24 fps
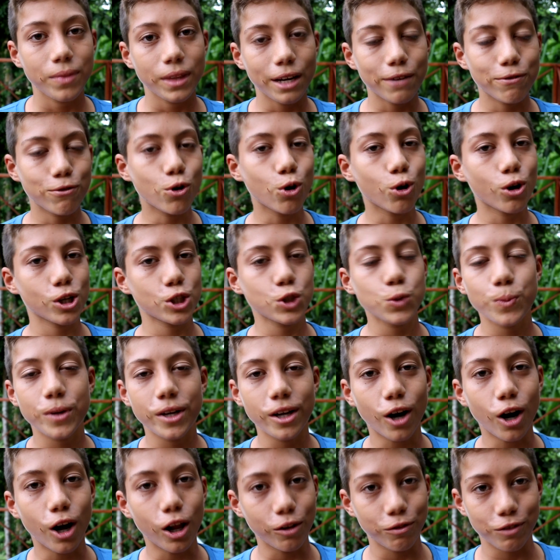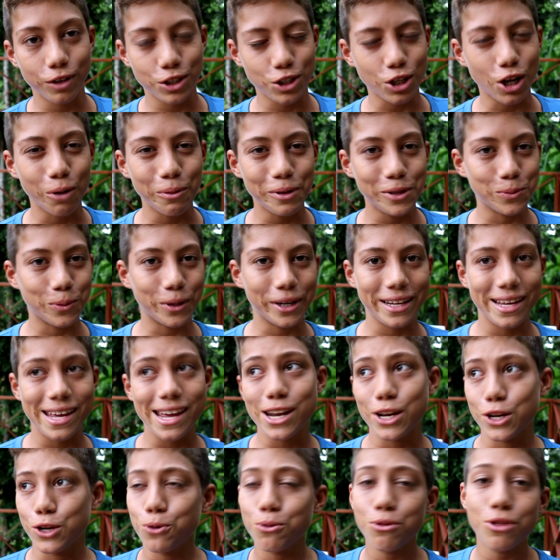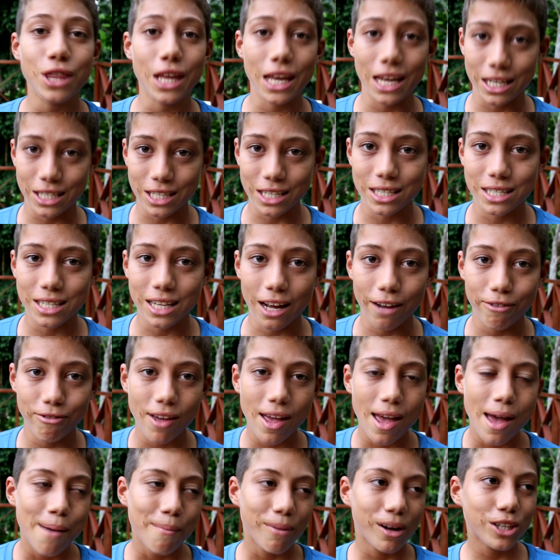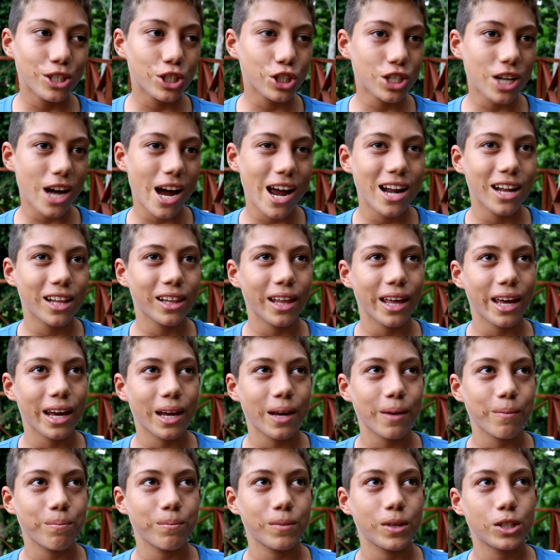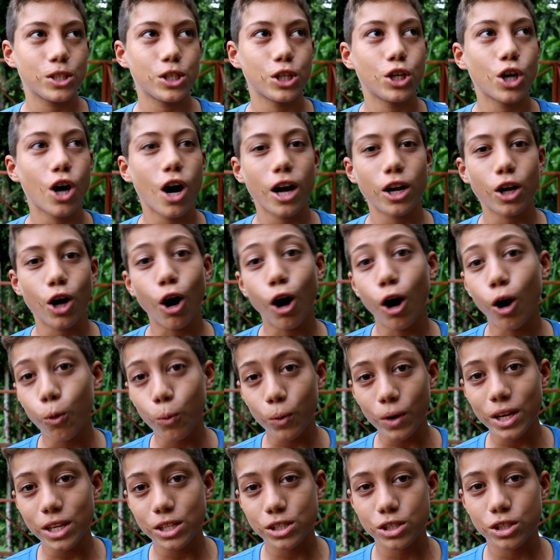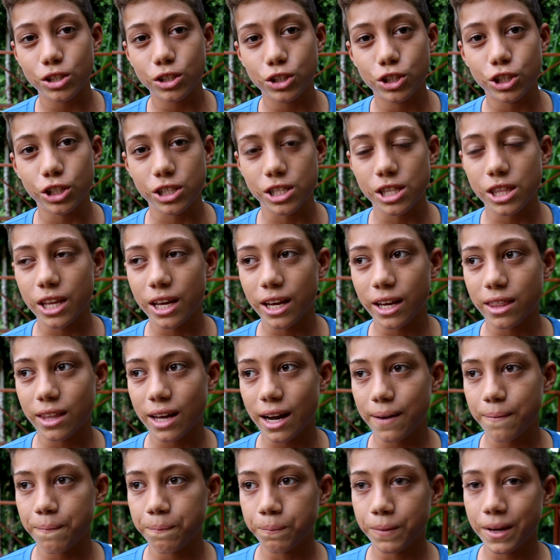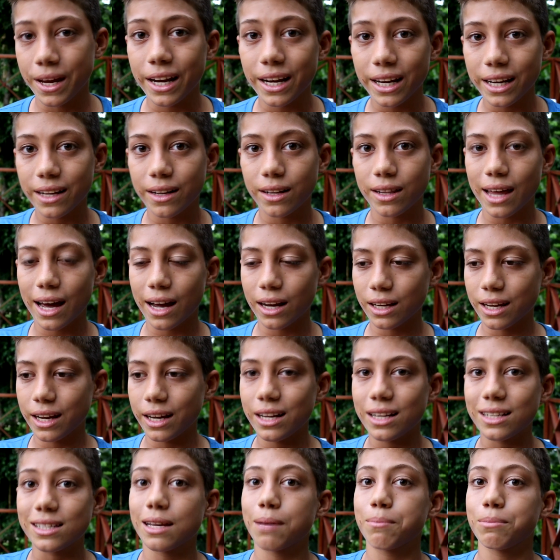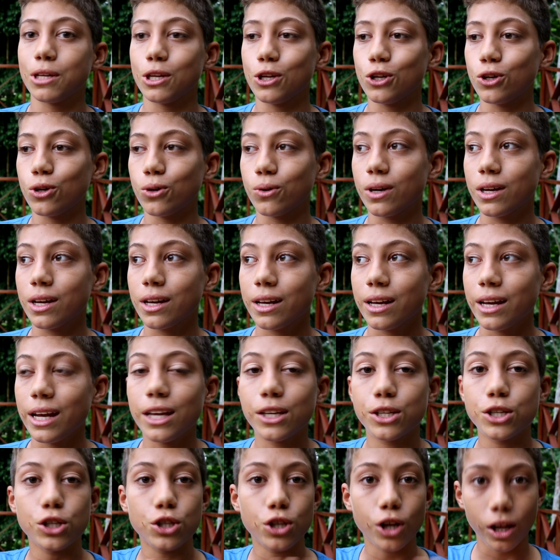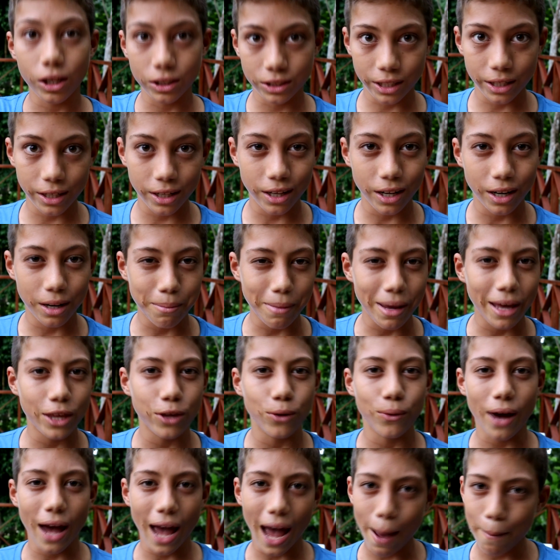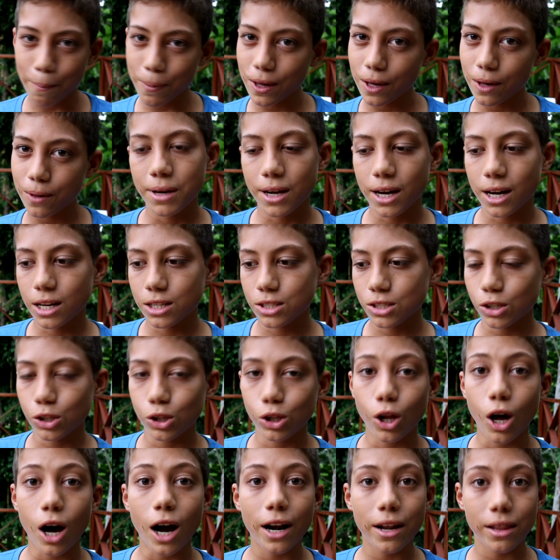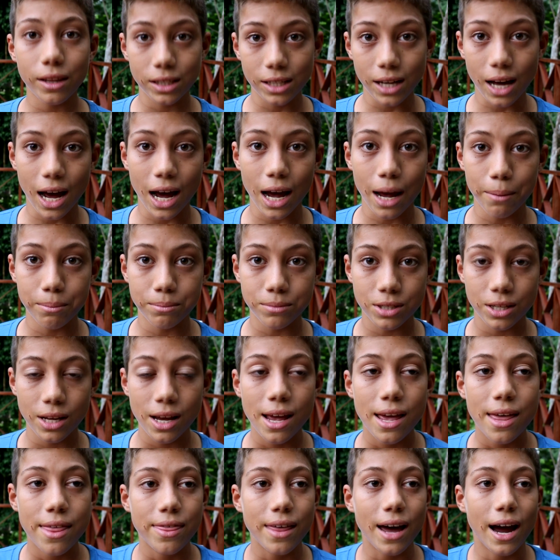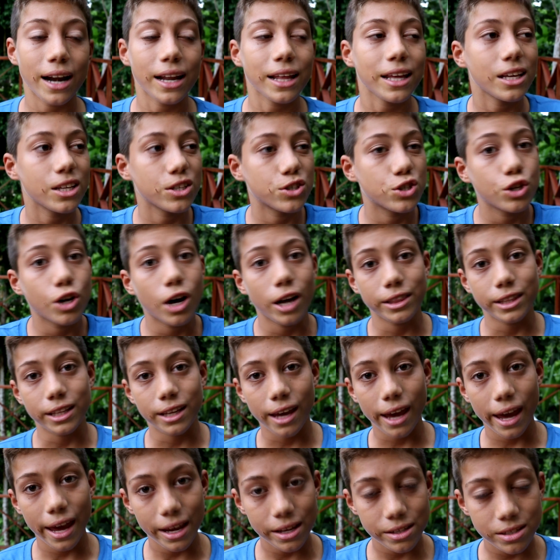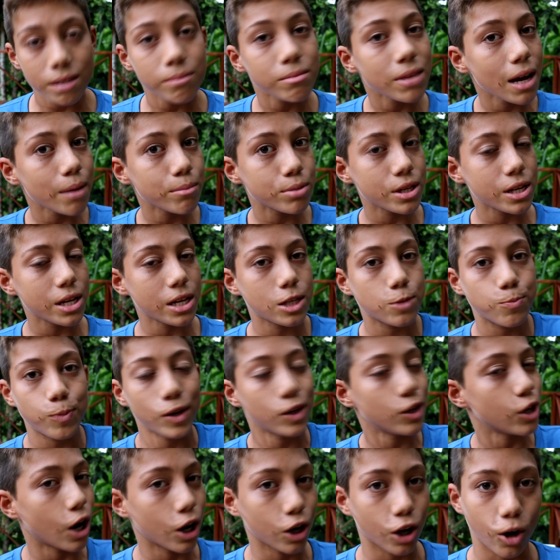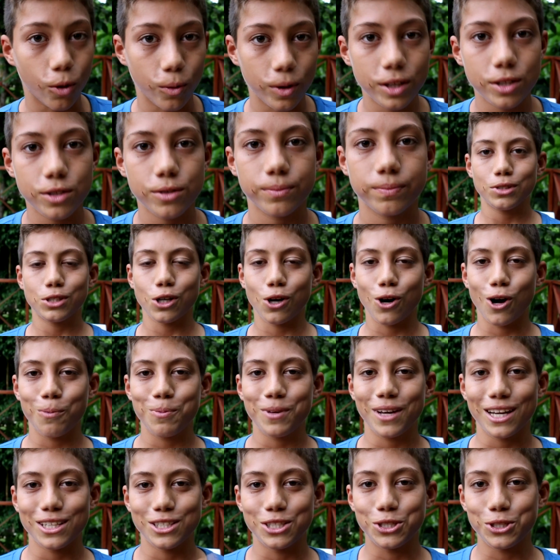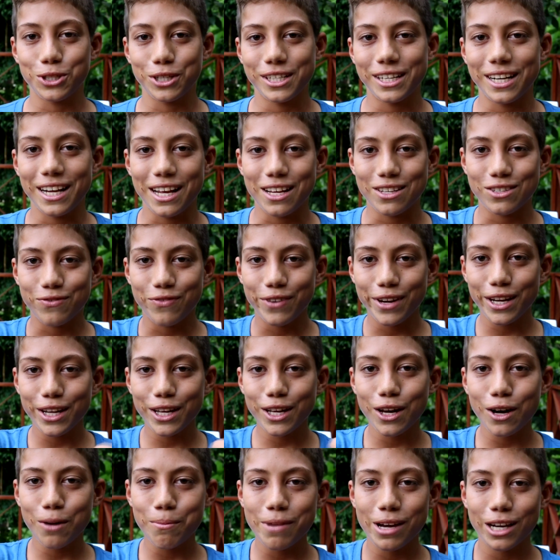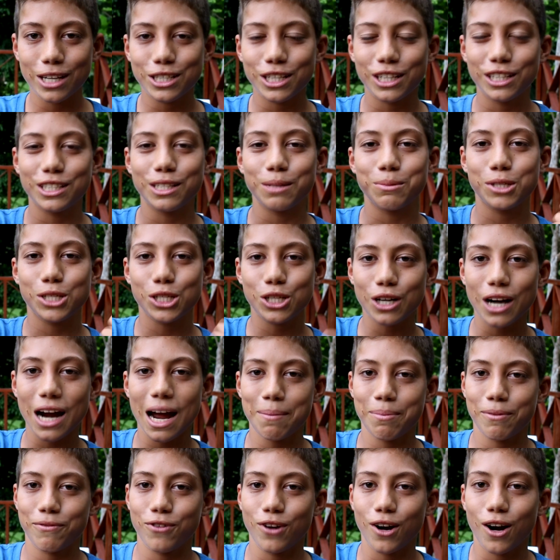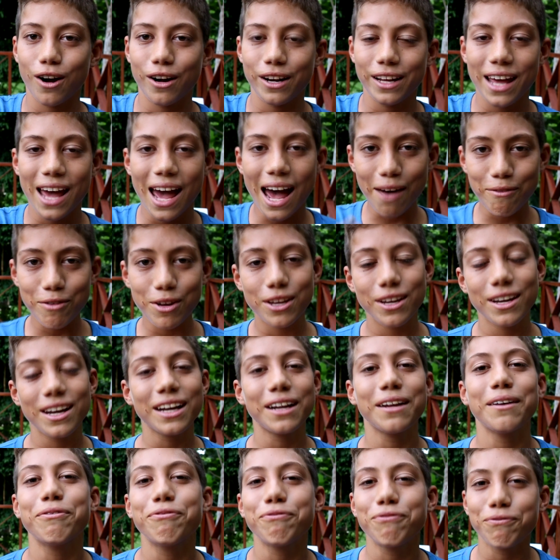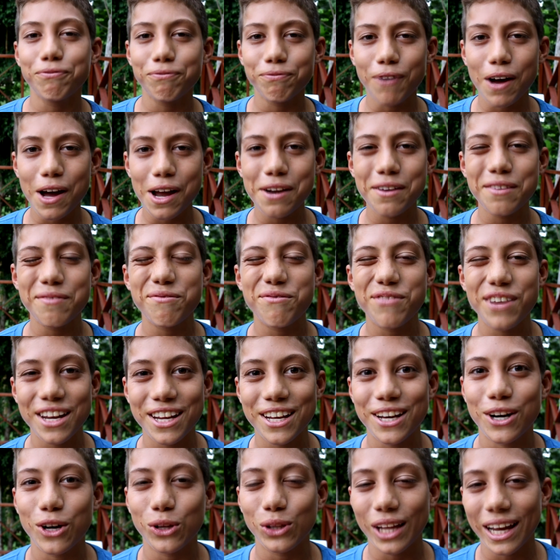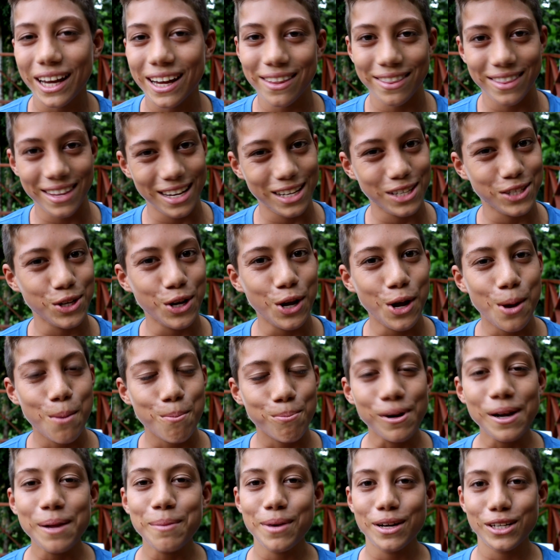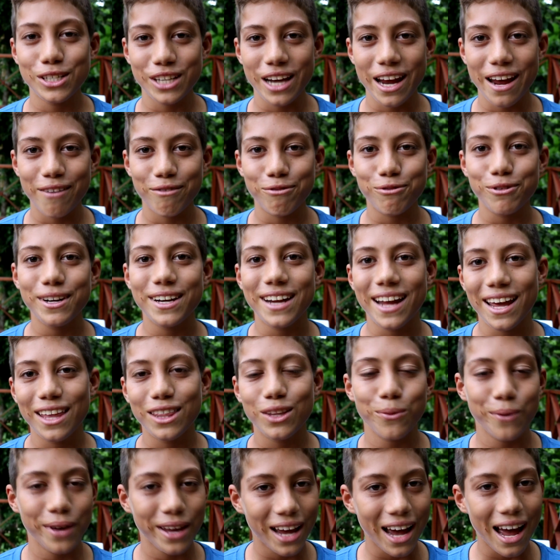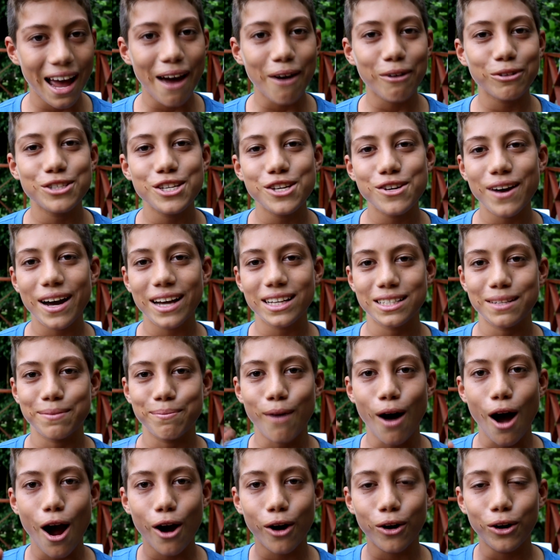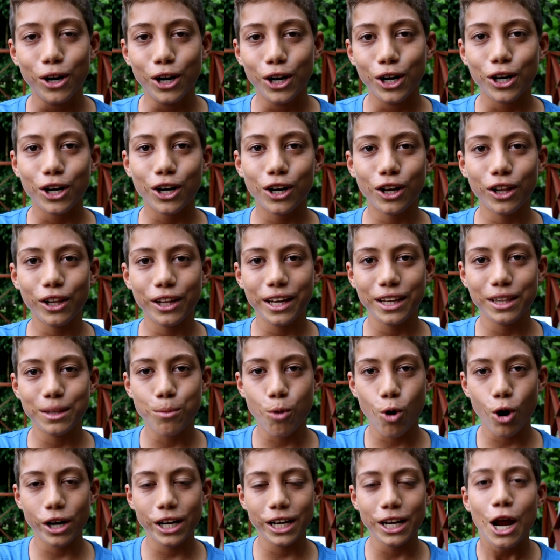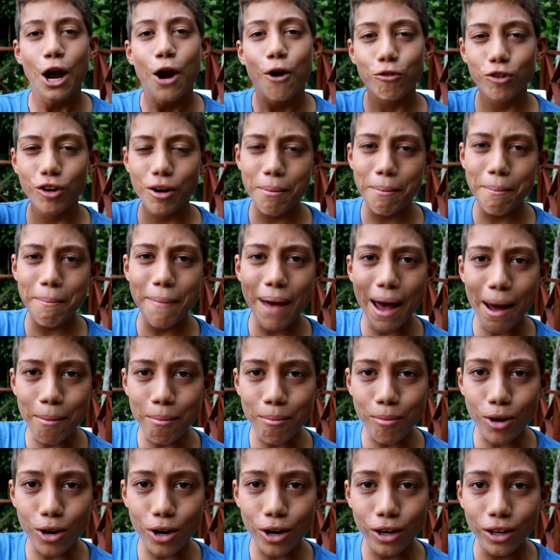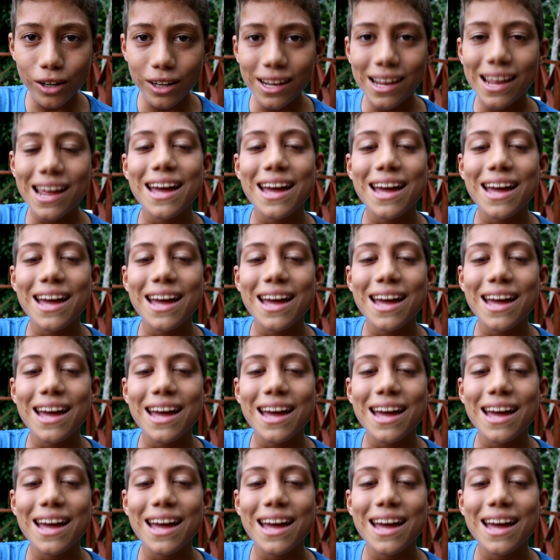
Of course, all of us always want to get new things and stuff, but it's just kind of like to not always just think that getting something new is just all of a sudden going to make you happy, because a lot of the times that is not the case. Sometimes it is, but not always. So I hope you guys enjoyed today's video. Make sure to subscribe if you already haven't. You get a fun video like this pretty much every day of the week. I will see you guys tomorrow early in the morning. Remember